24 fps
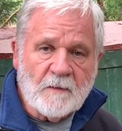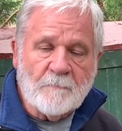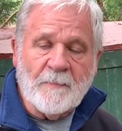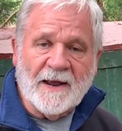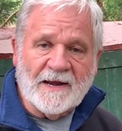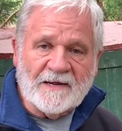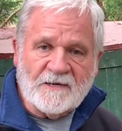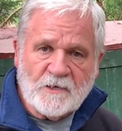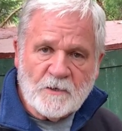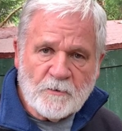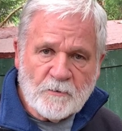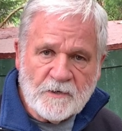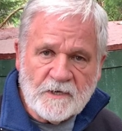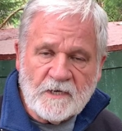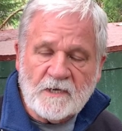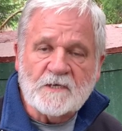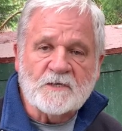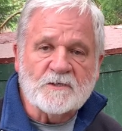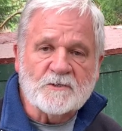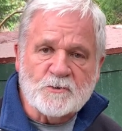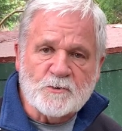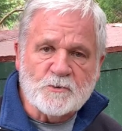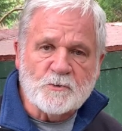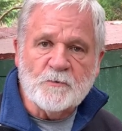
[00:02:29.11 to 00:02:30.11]
bacteria
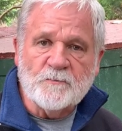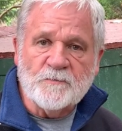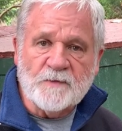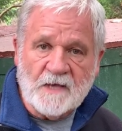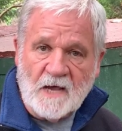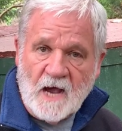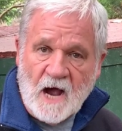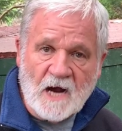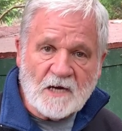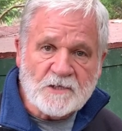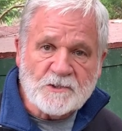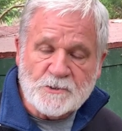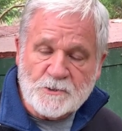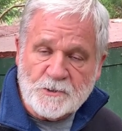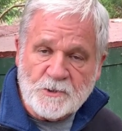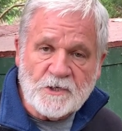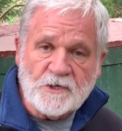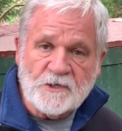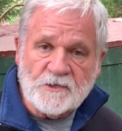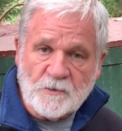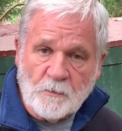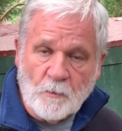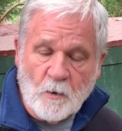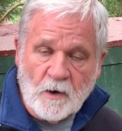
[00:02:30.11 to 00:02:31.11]
consume the oxygen
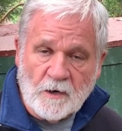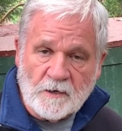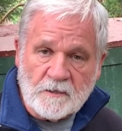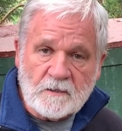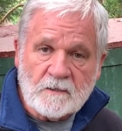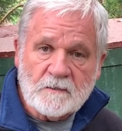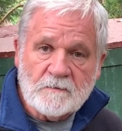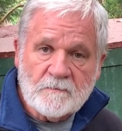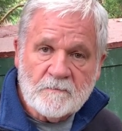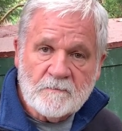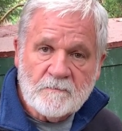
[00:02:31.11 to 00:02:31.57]
in the water,